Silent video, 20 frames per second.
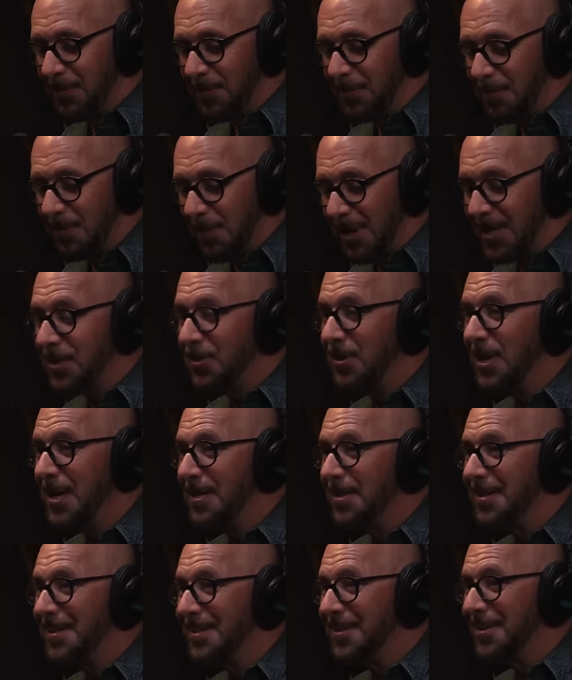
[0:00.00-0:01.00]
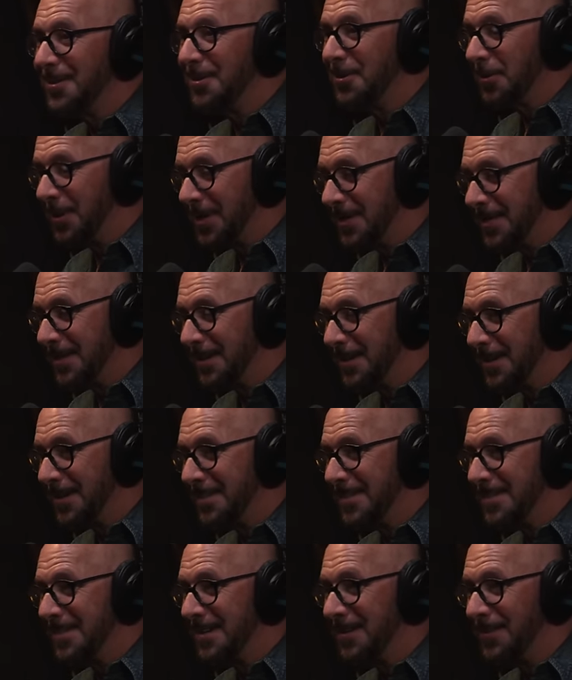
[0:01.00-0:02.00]
When you get
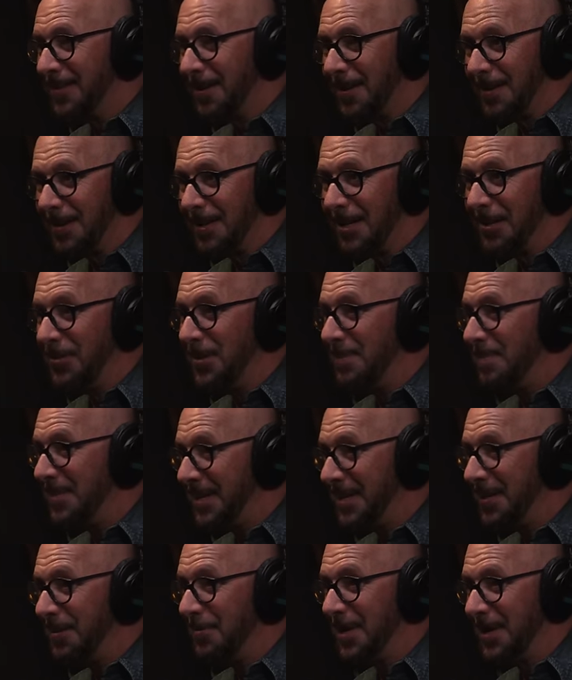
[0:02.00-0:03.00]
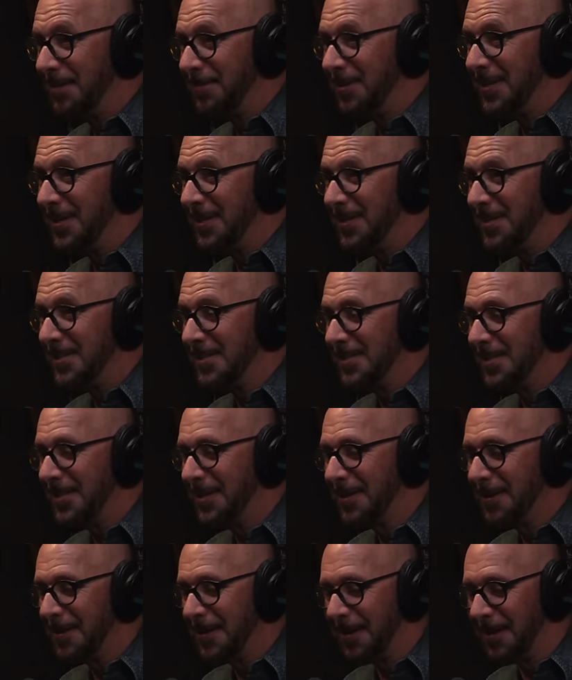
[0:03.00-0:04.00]
criticized online or in the media or whatever it is,
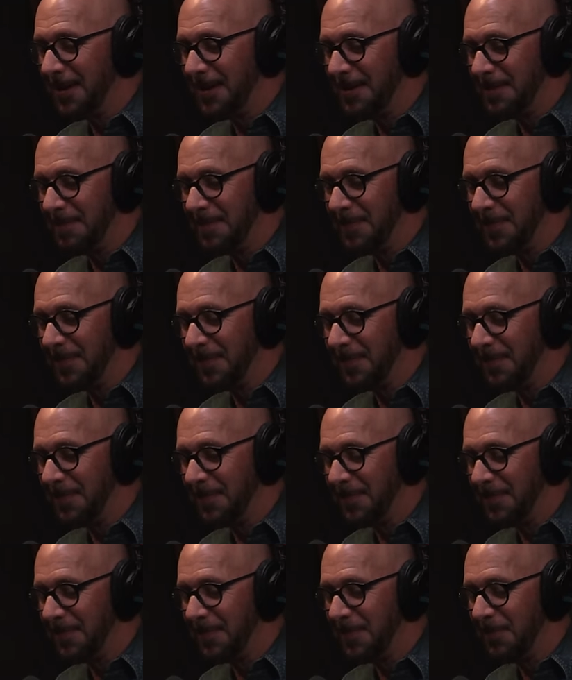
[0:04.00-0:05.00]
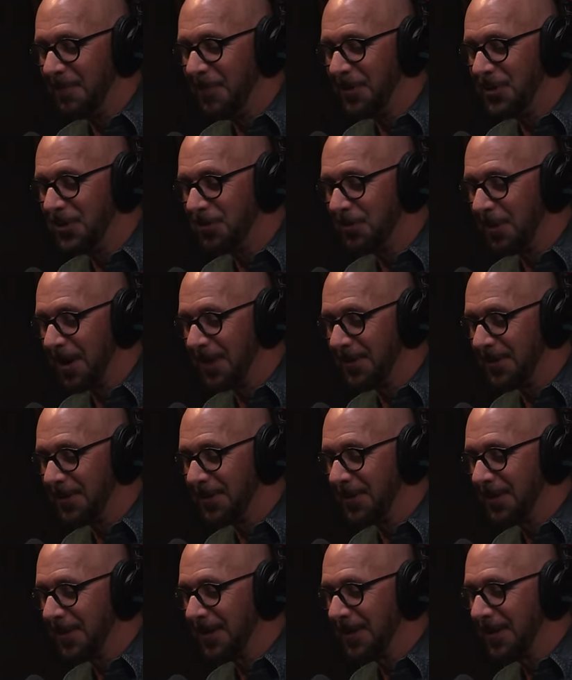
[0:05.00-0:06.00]
um, would you
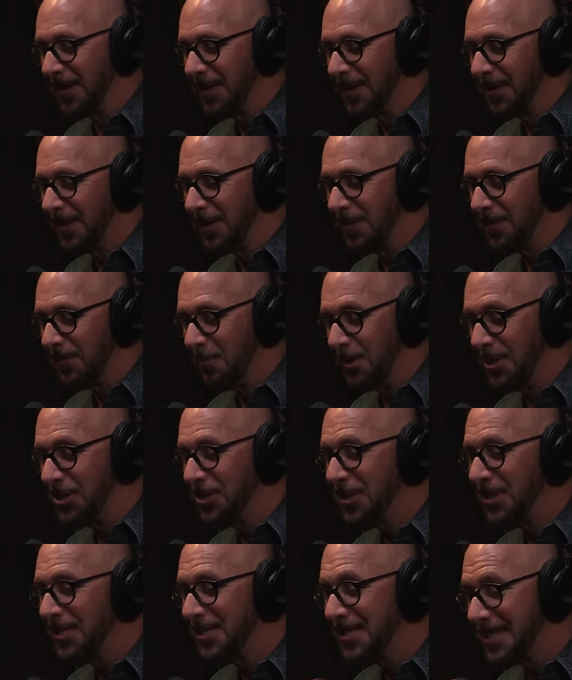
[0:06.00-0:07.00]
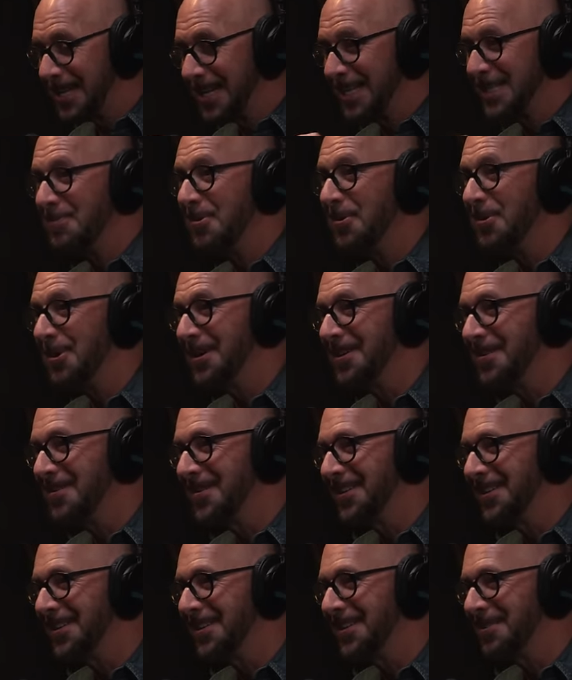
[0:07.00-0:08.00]
rather which stings more
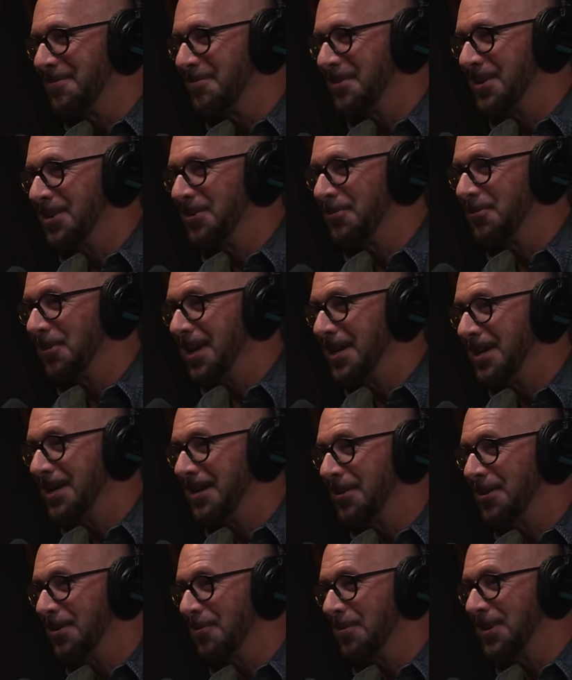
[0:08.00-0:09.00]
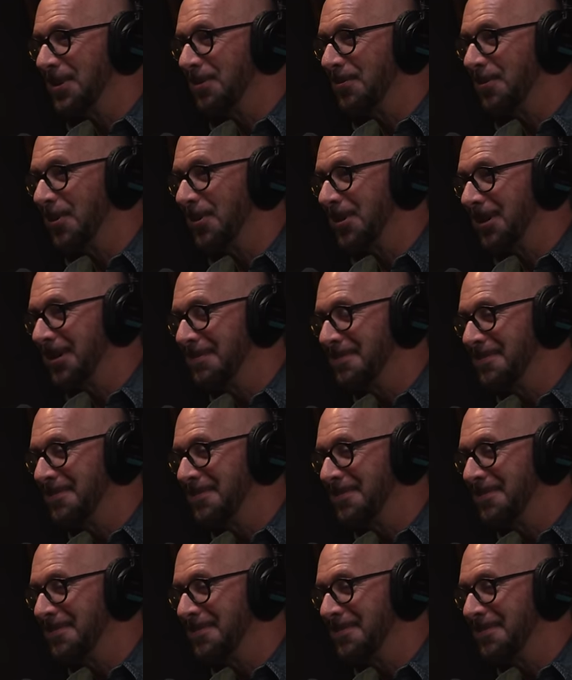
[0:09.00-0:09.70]
when they're right or when they're wrong?